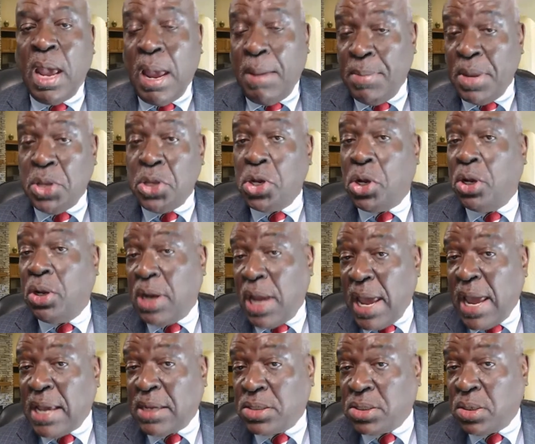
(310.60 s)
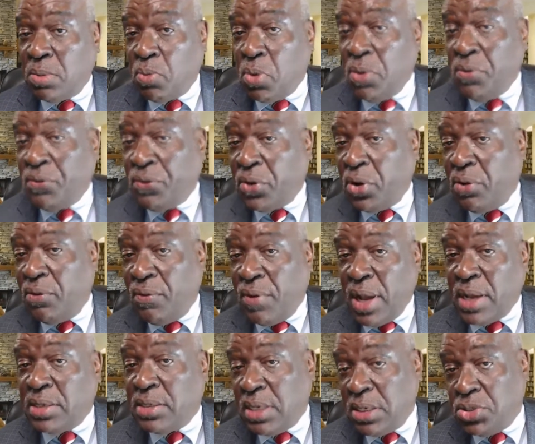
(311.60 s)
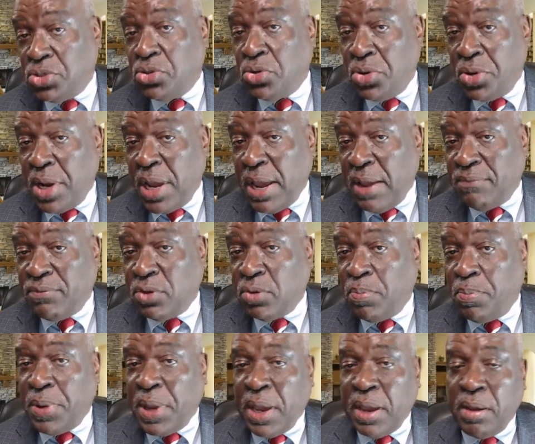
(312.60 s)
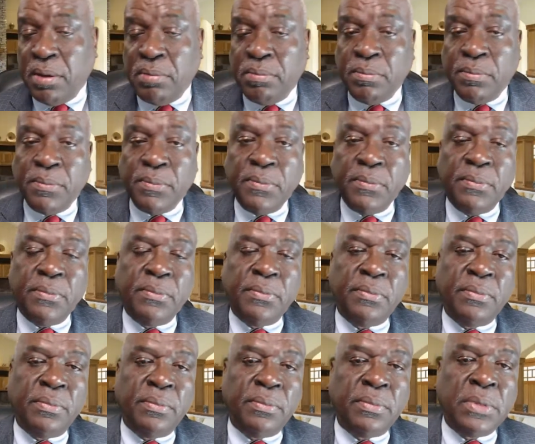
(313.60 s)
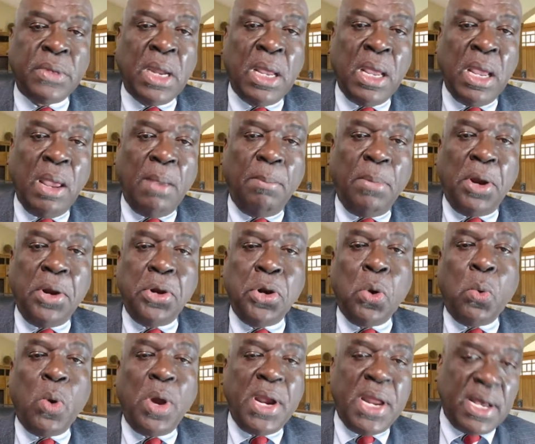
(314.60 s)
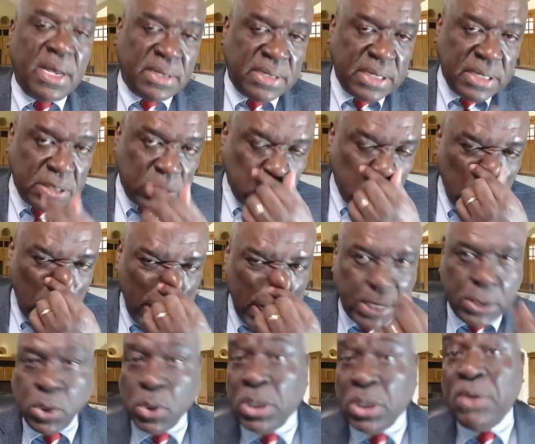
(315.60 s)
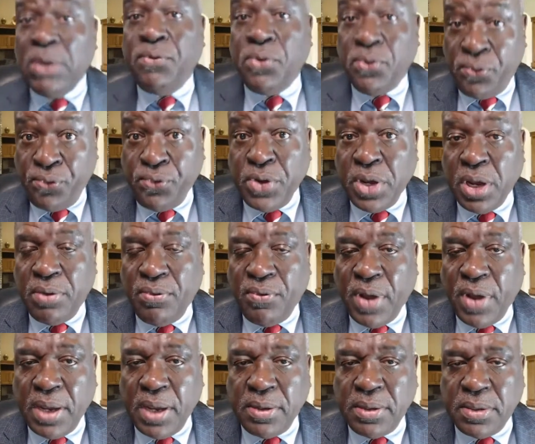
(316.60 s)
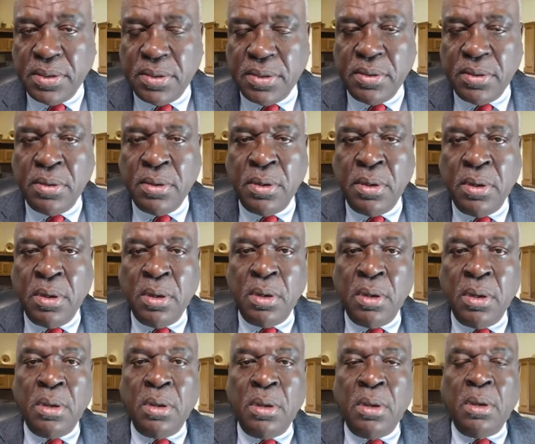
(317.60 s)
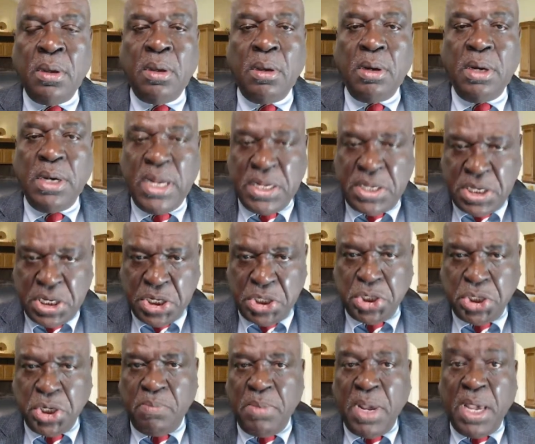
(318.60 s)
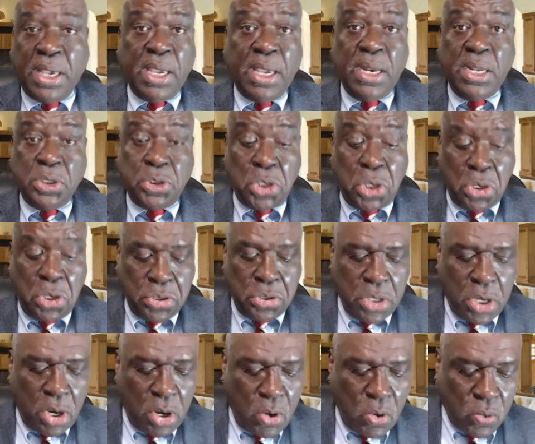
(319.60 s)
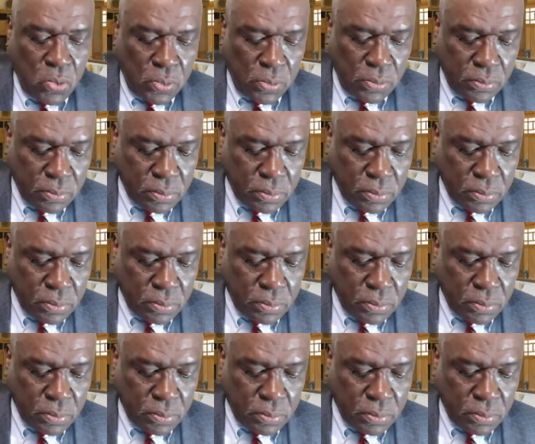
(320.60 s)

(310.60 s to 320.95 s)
I mean, you could ask someone for advice that you would have to pay, but no one else is willing to give you free advice. Decision making is all on your own.